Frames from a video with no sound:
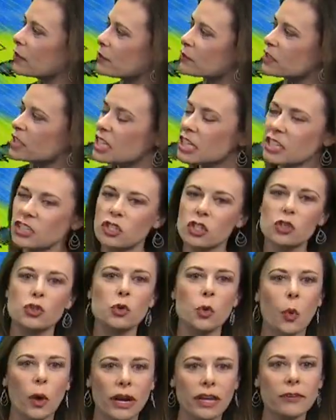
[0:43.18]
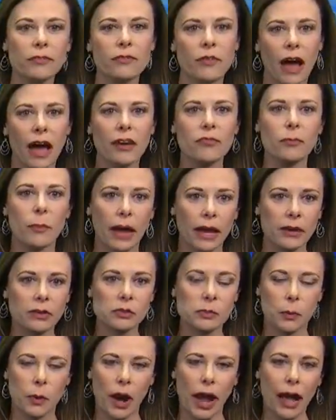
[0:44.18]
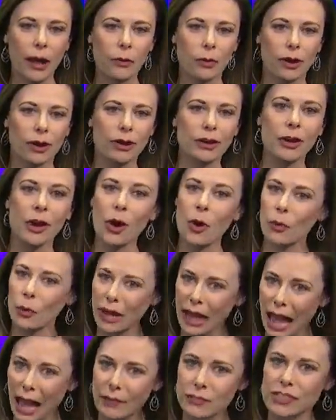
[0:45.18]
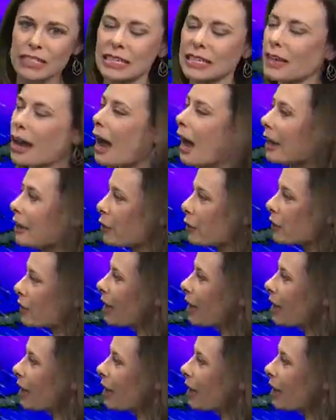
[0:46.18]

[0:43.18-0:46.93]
15 to 25 miles per hour. We have seen higher